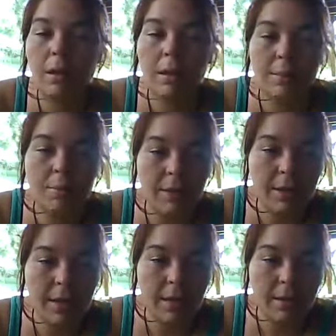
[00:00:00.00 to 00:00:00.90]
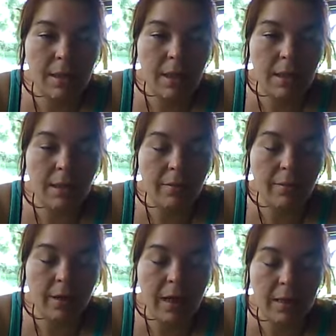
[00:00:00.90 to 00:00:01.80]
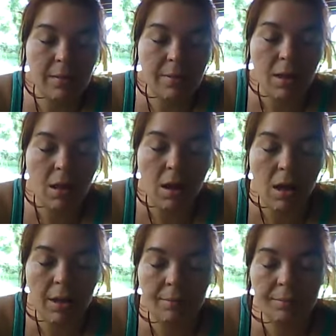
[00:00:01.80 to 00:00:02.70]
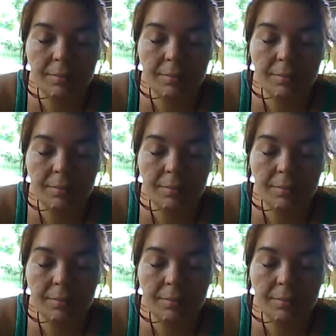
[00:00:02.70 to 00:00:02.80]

It's breezy outside and overcast, but hot.